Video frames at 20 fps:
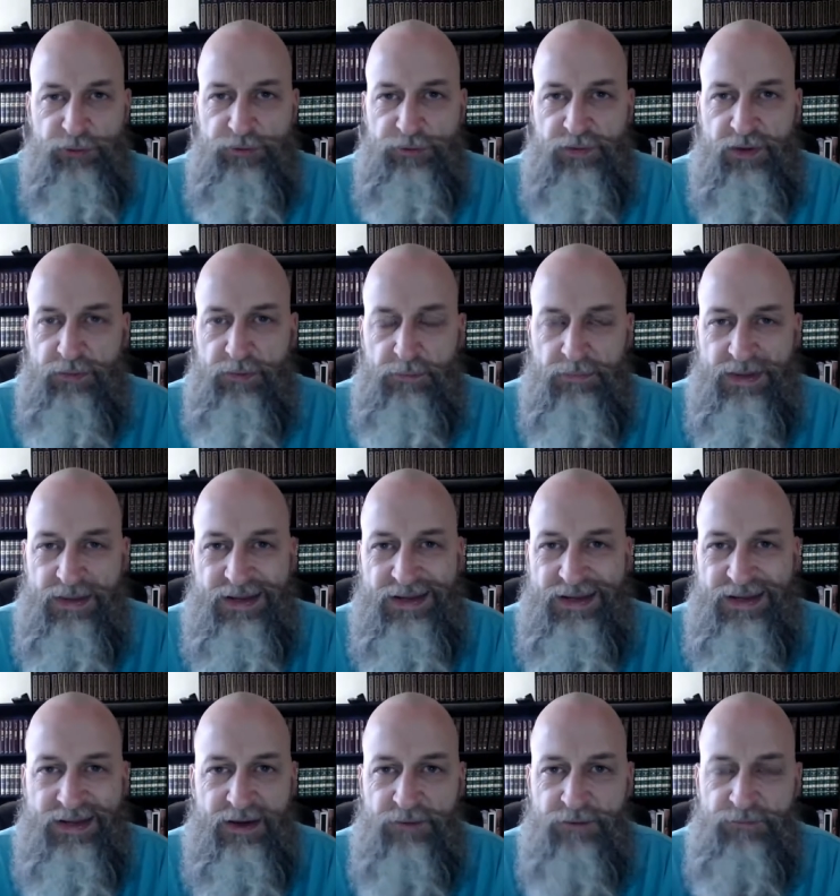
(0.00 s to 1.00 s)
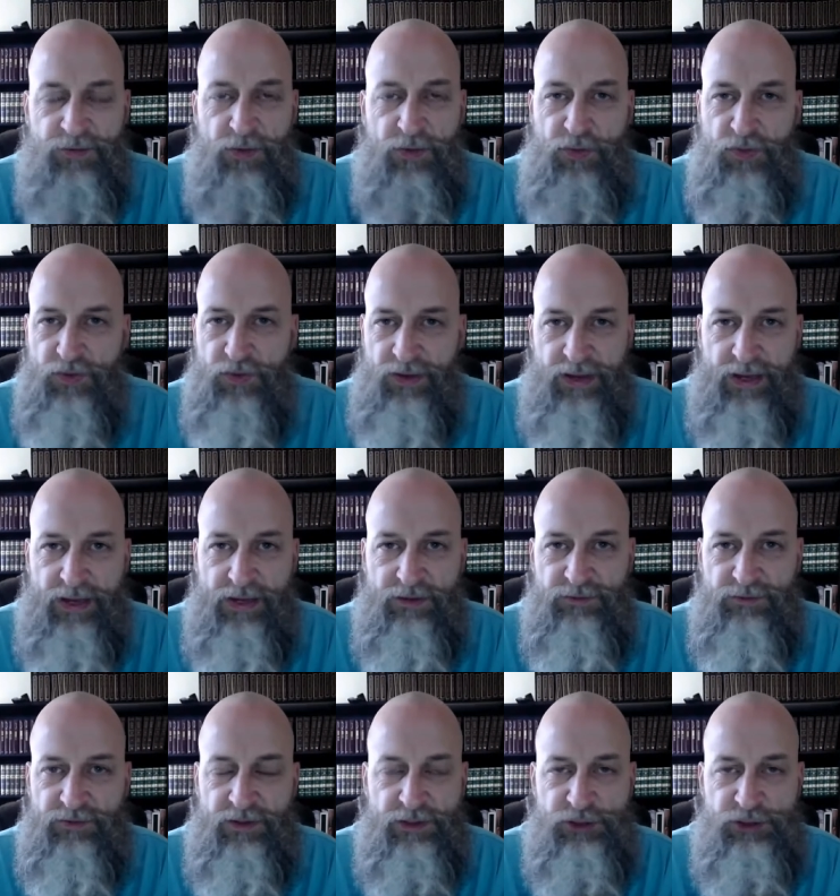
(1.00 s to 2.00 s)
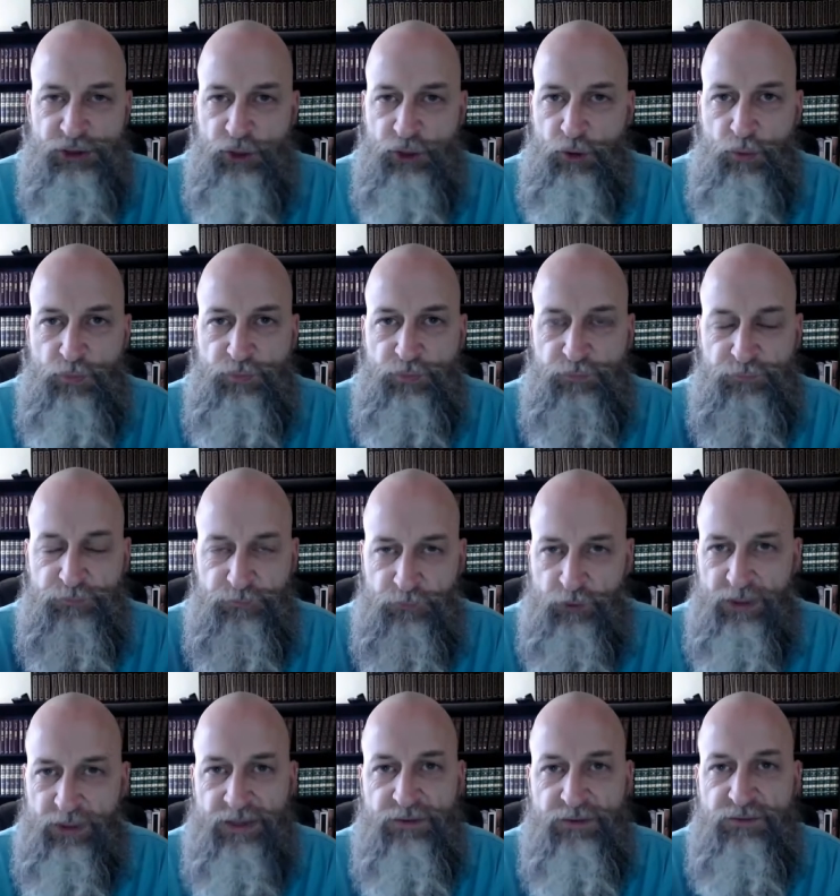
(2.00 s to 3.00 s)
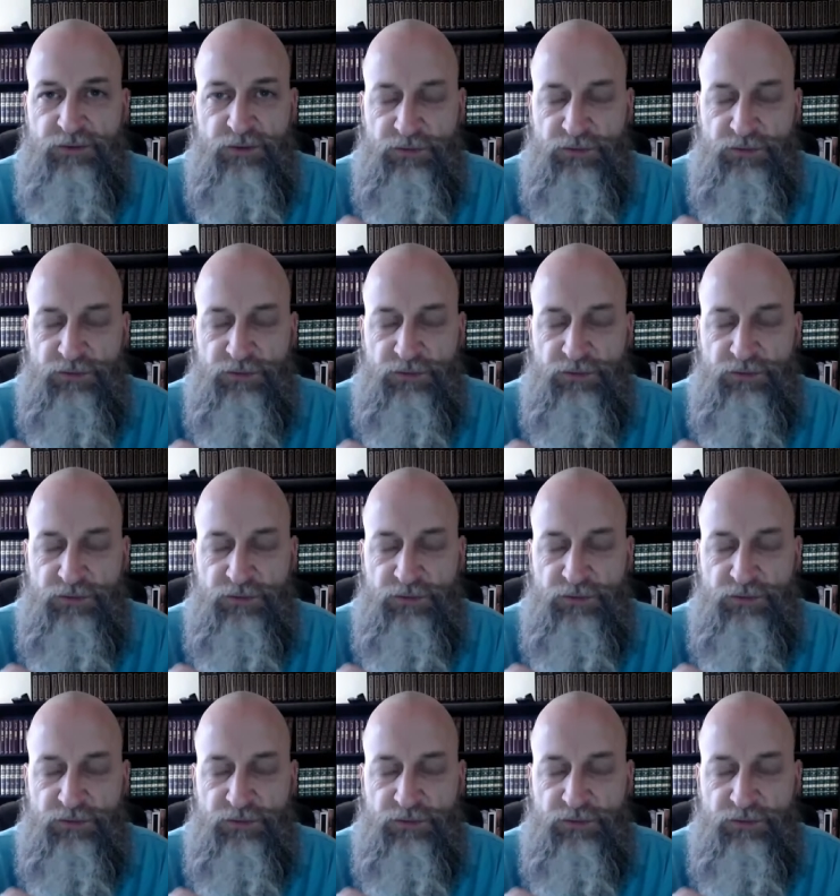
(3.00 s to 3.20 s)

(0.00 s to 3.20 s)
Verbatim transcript: that many of the things that Job's friends